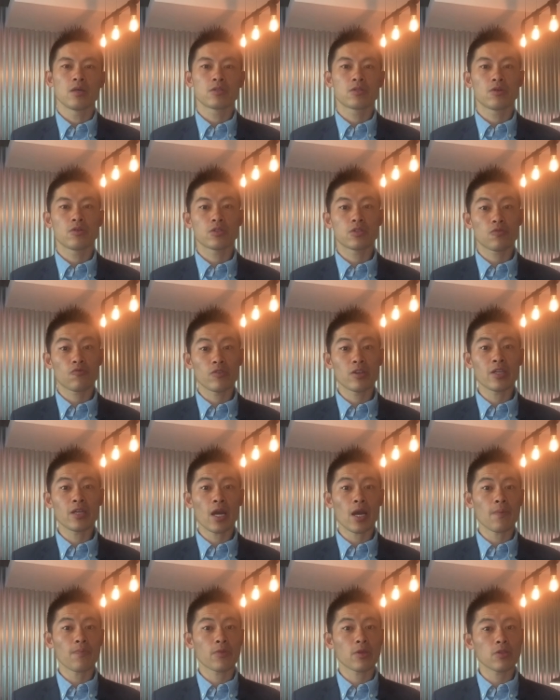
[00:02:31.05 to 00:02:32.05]
So as a
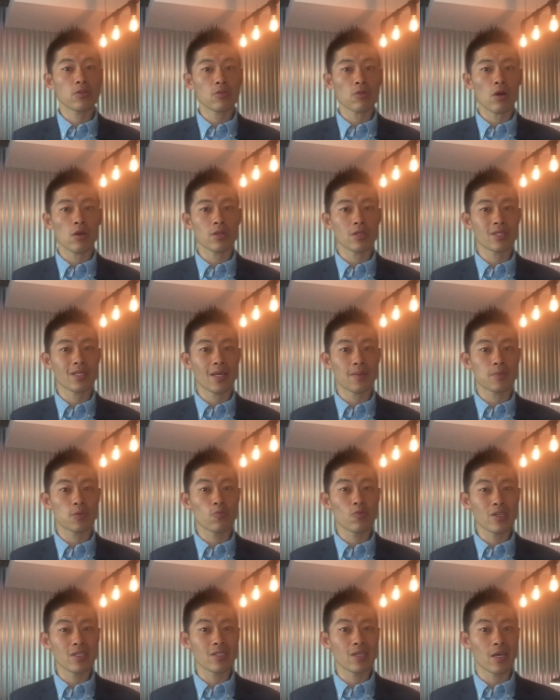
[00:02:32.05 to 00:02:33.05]
recap, these are all the steps
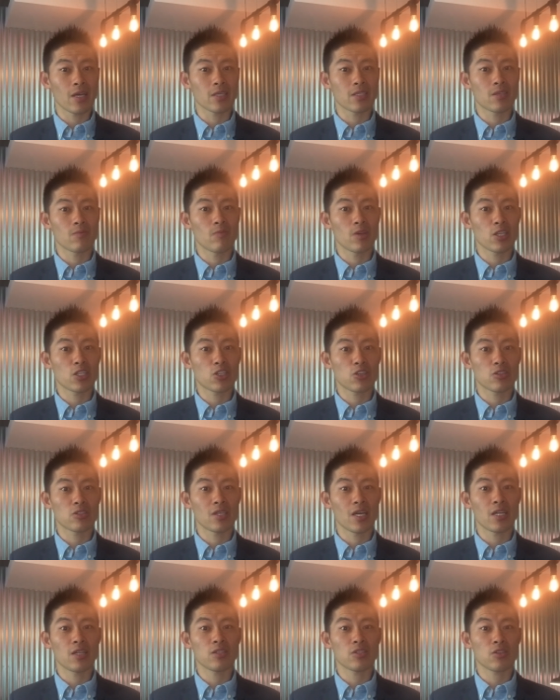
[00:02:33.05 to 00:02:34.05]
we take to make sure
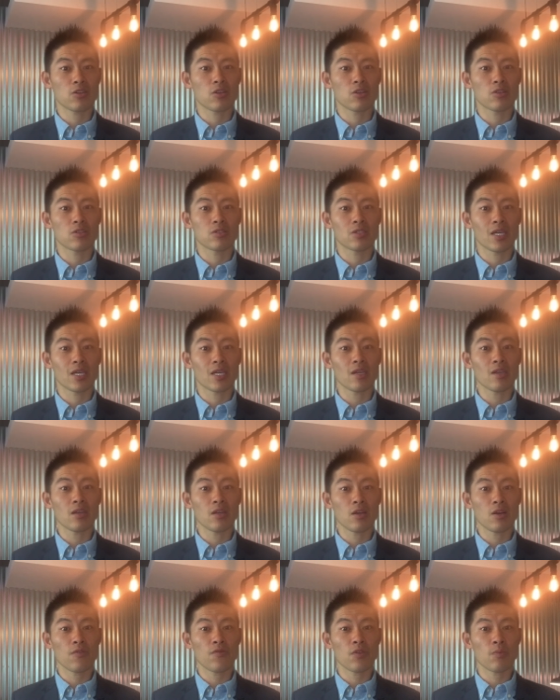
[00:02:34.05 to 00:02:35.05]
tenants are taking
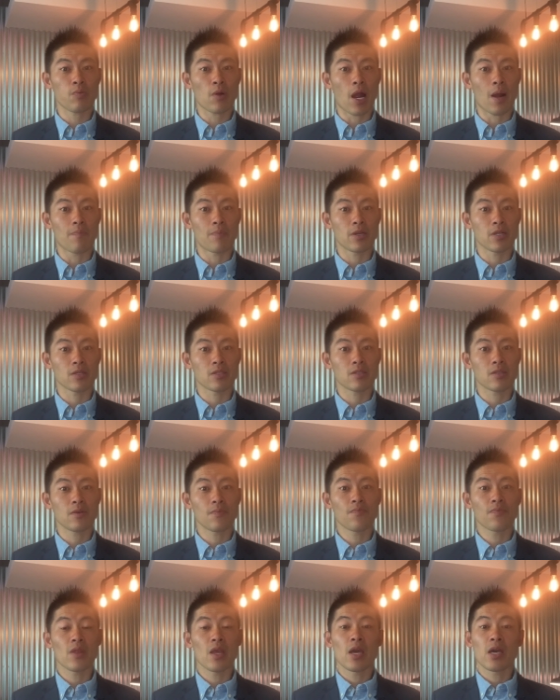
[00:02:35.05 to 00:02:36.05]
care of the properties,
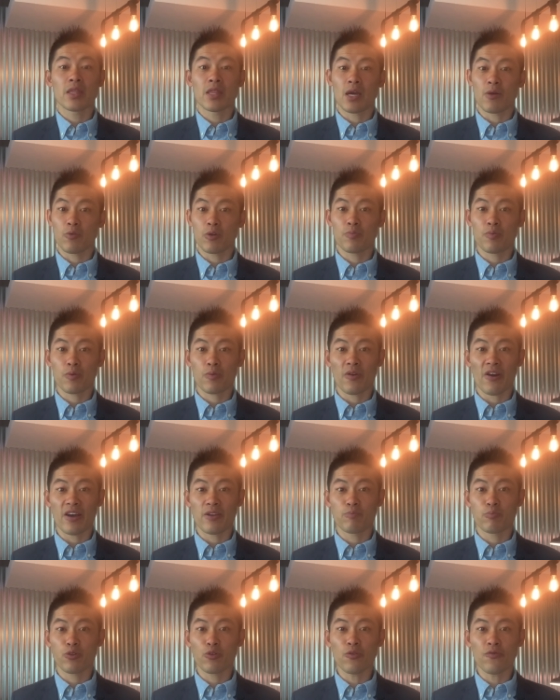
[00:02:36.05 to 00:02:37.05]
that we
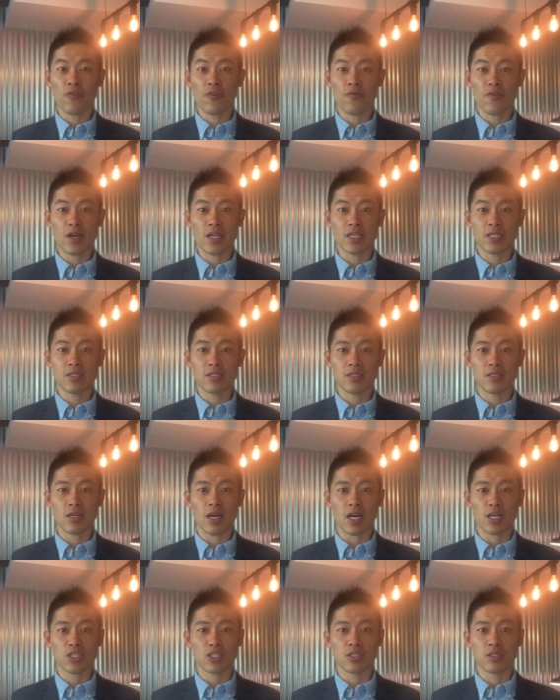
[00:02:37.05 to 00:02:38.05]
provide proof of any
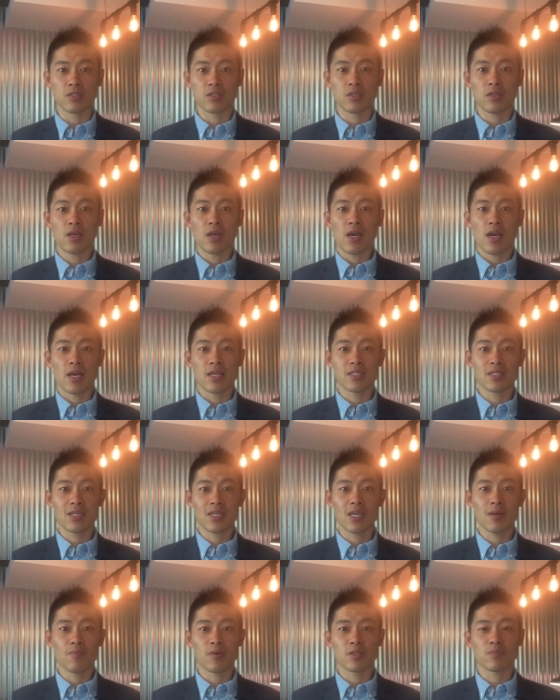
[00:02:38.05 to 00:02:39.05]
deductions, and to
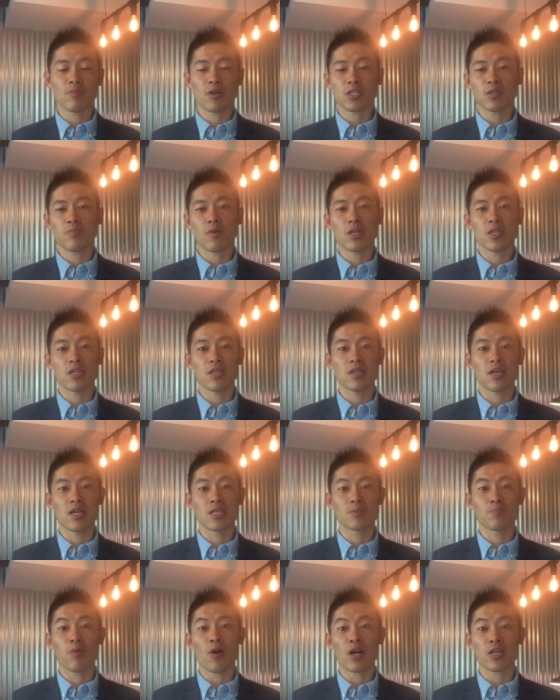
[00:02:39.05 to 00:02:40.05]
keep as much money
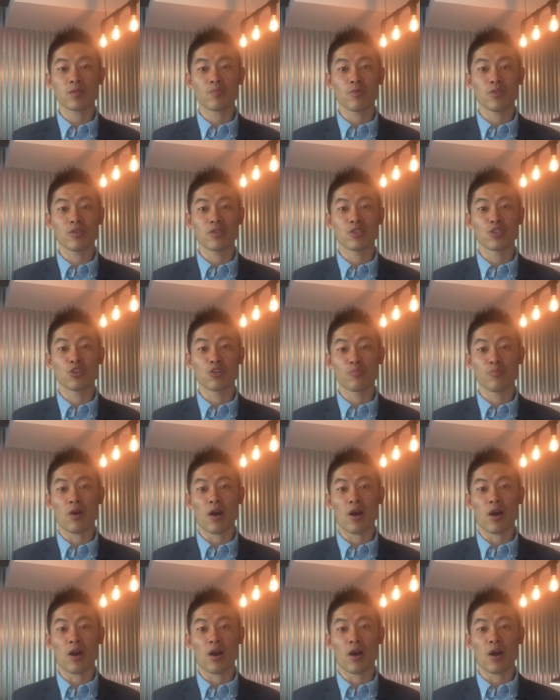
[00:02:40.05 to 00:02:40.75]
as possible in your